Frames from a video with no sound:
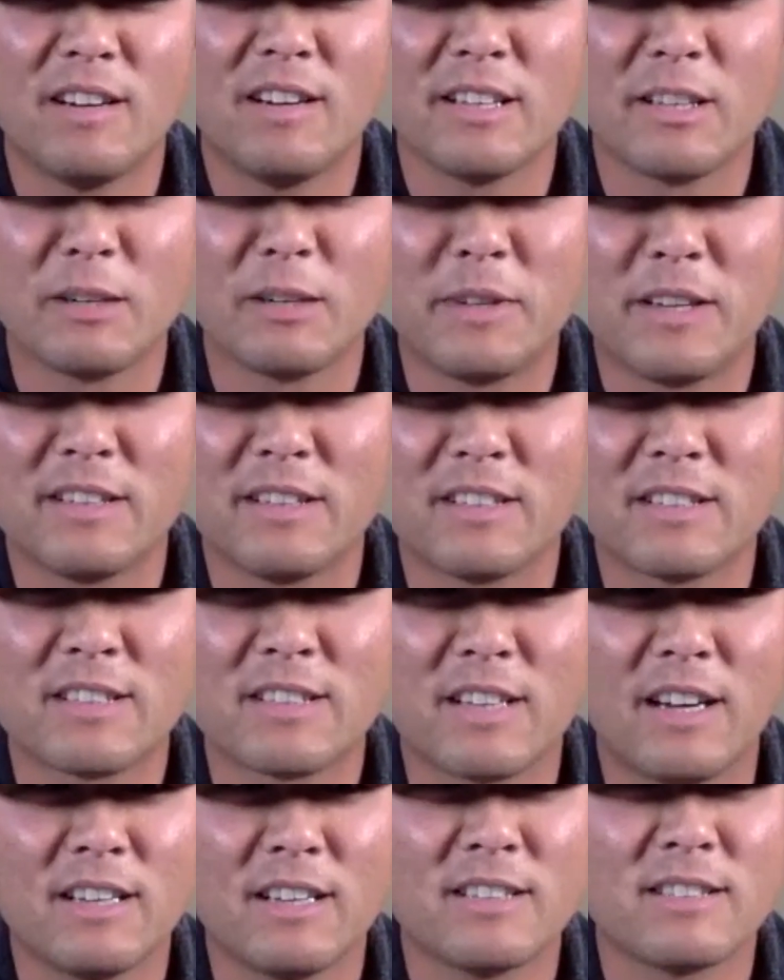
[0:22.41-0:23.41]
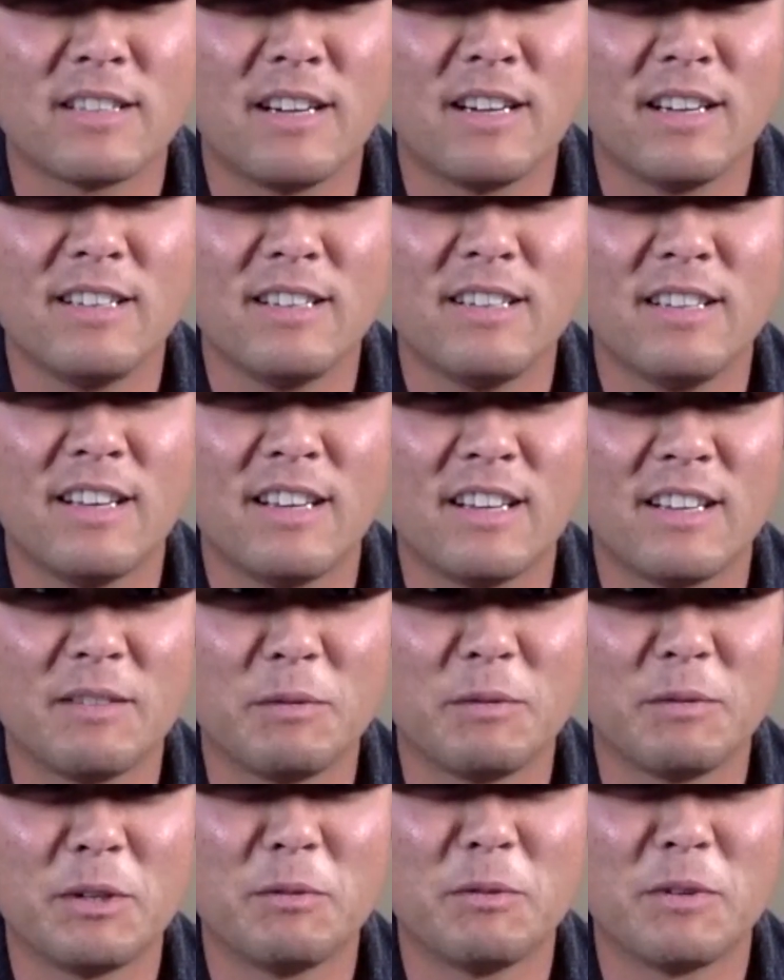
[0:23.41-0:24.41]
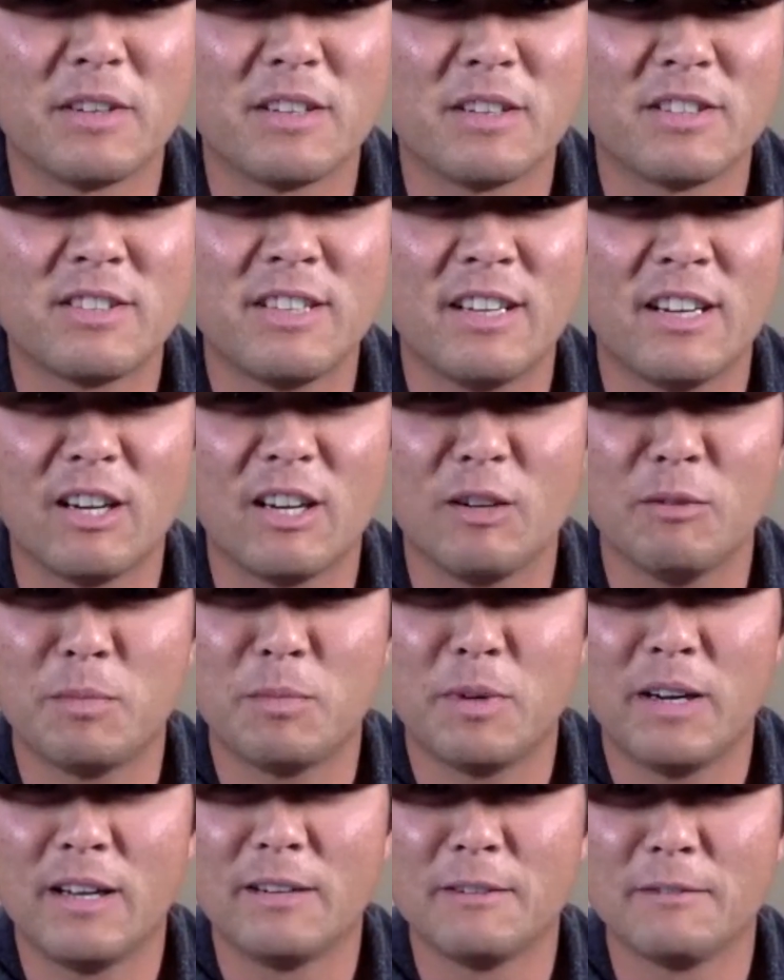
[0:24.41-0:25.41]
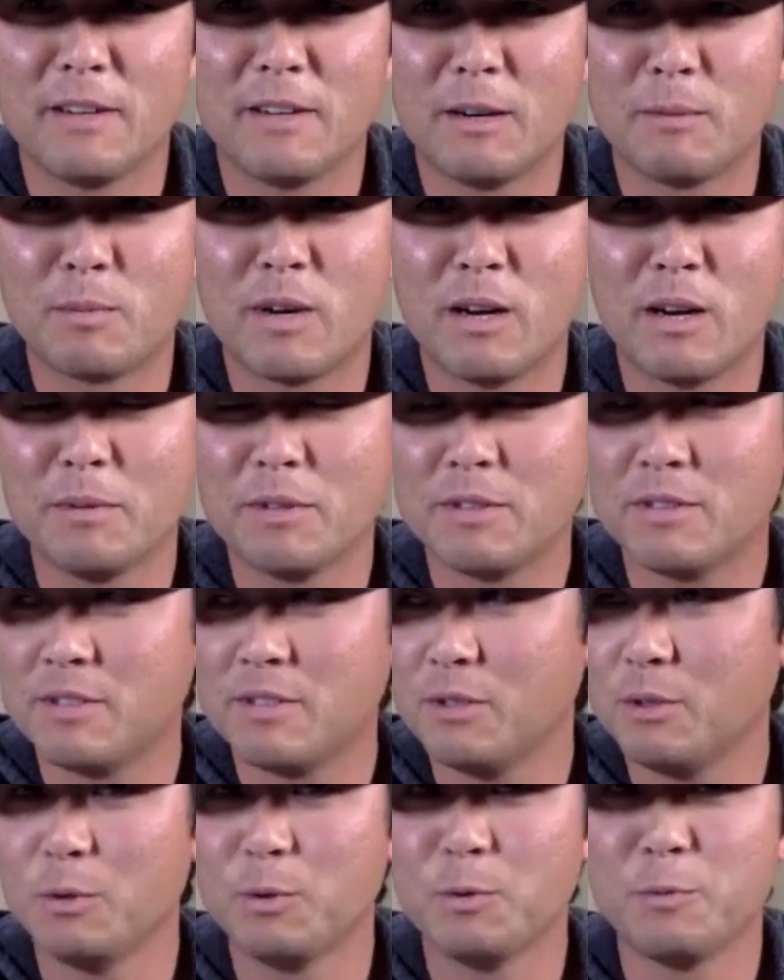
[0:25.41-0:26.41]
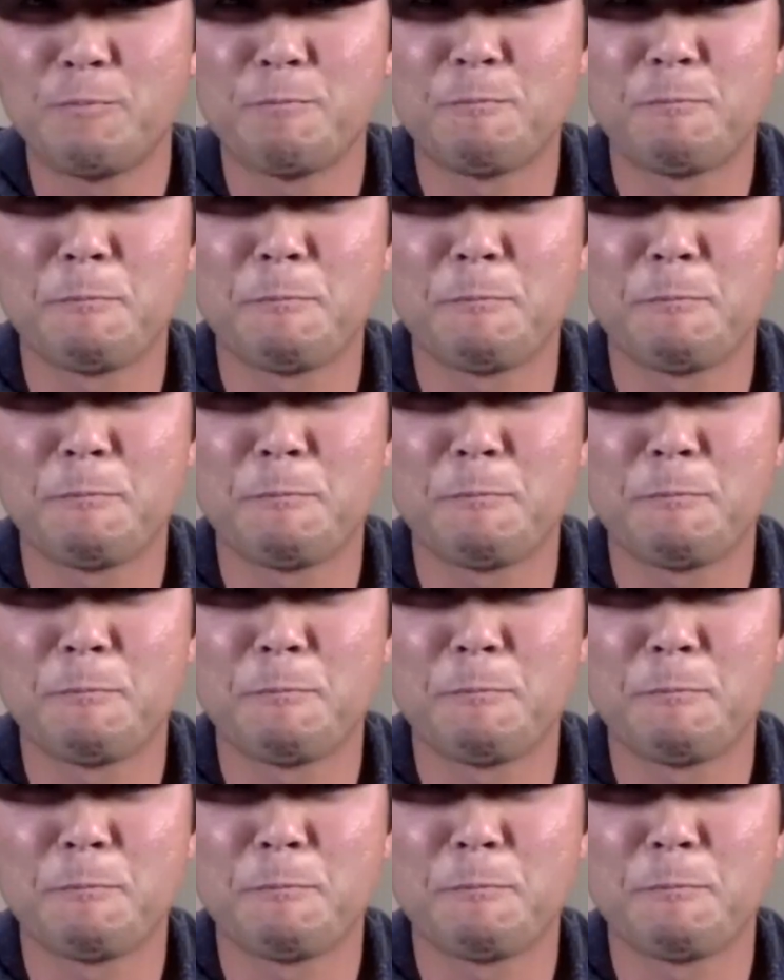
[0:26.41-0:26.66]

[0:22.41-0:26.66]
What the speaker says: a little bit on the shy side and we don't want to share, but I promise you,